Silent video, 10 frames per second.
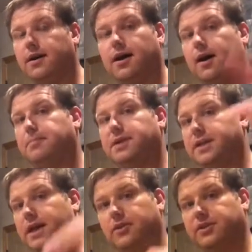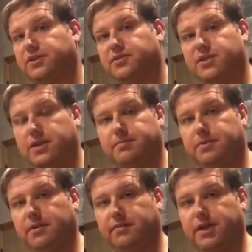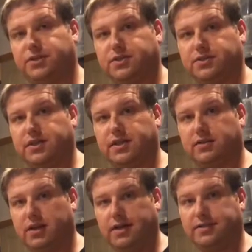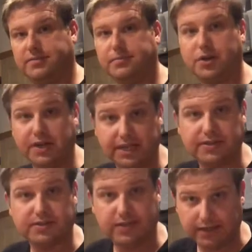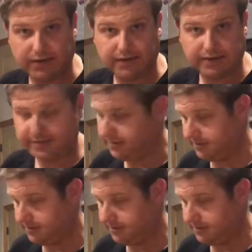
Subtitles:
up and down these steep elevations and inclines, your knees and your hip,